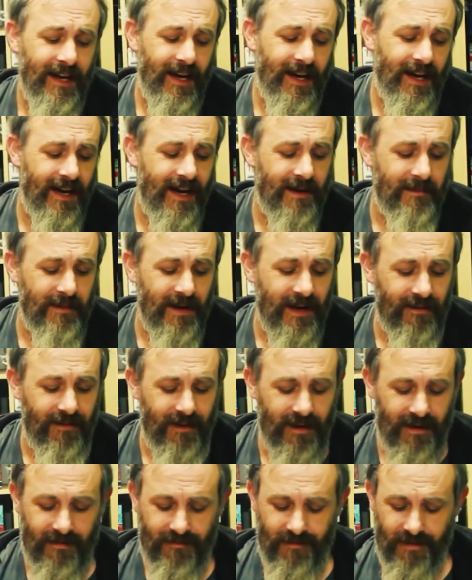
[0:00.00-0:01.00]
Um, and I
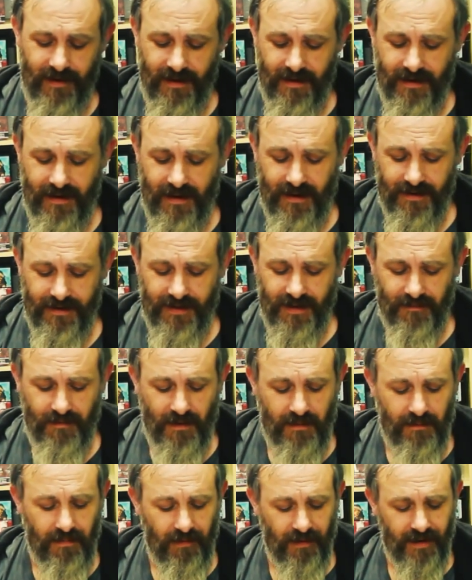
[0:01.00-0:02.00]
think Nancy at
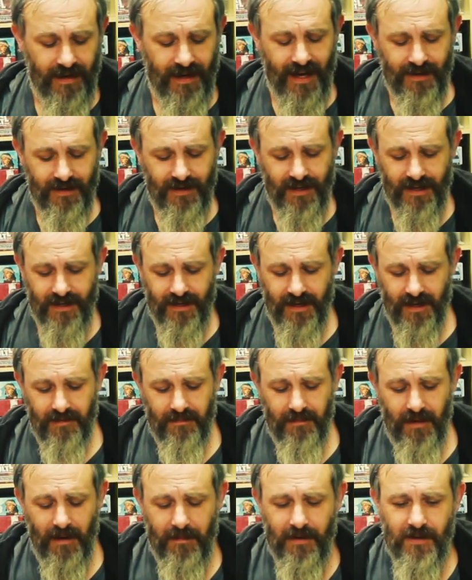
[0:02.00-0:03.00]
one point actually
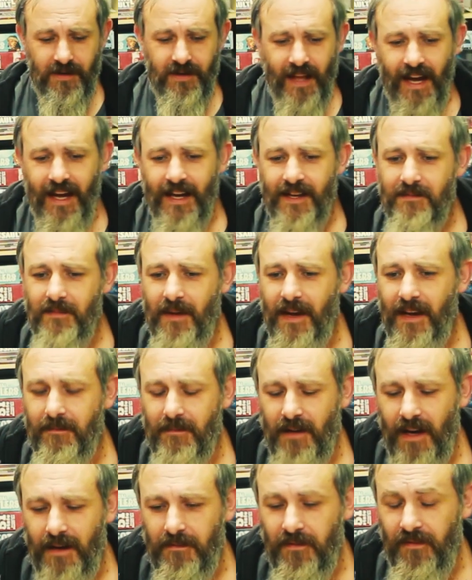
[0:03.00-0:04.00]
did publish that as
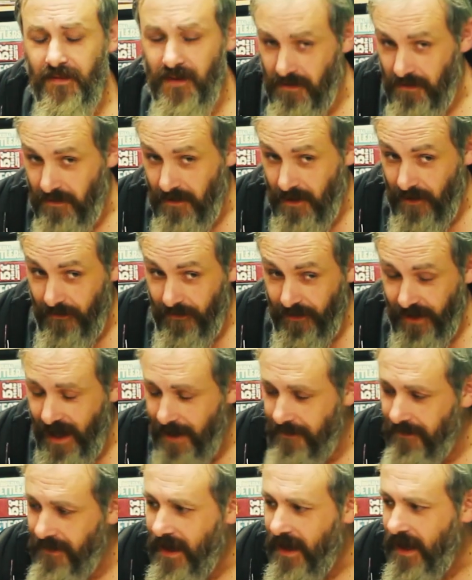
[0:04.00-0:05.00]
being my review of the
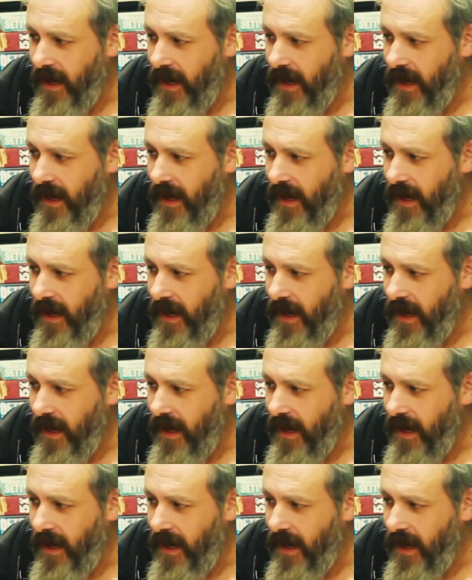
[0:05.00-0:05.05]
game.